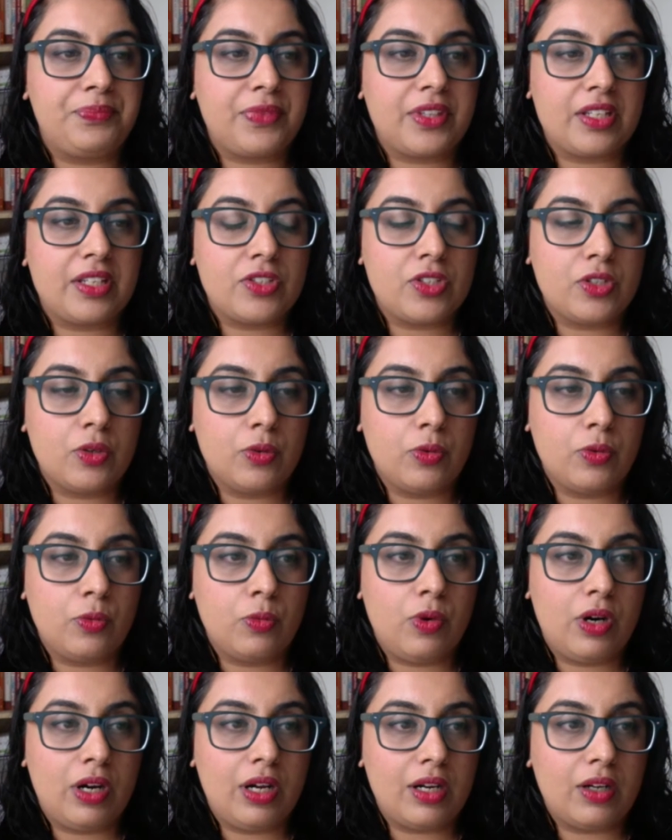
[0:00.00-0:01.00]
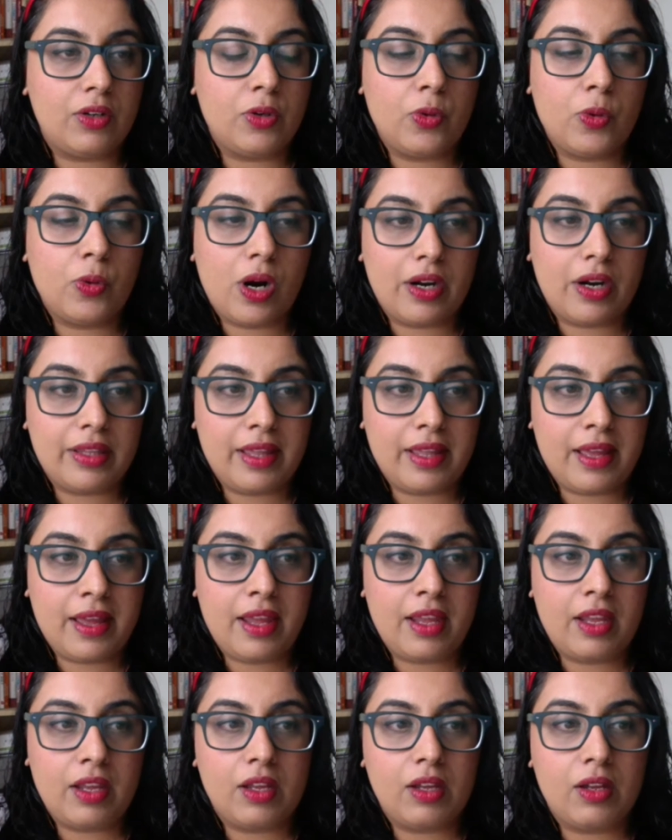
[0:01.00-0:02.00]
So who are
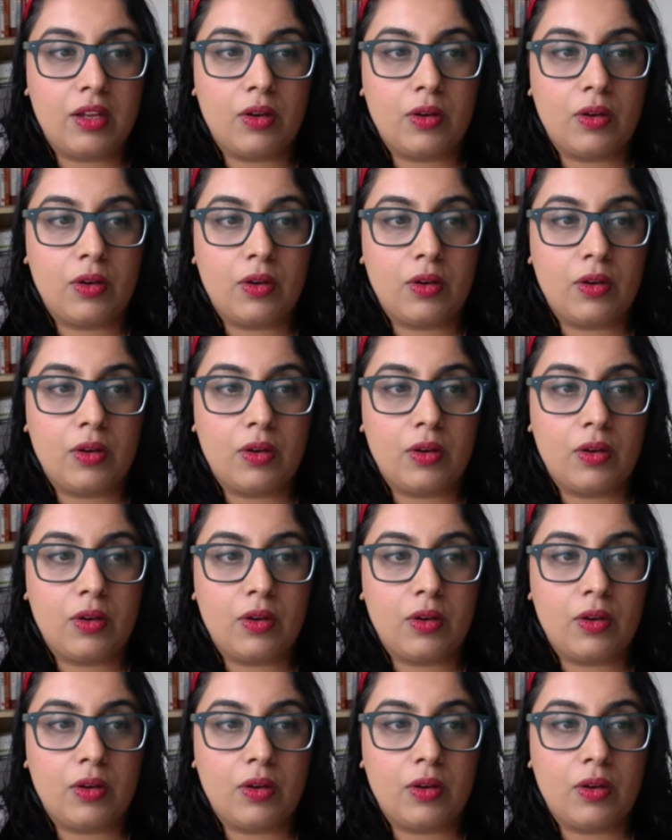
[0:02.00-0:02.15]
they?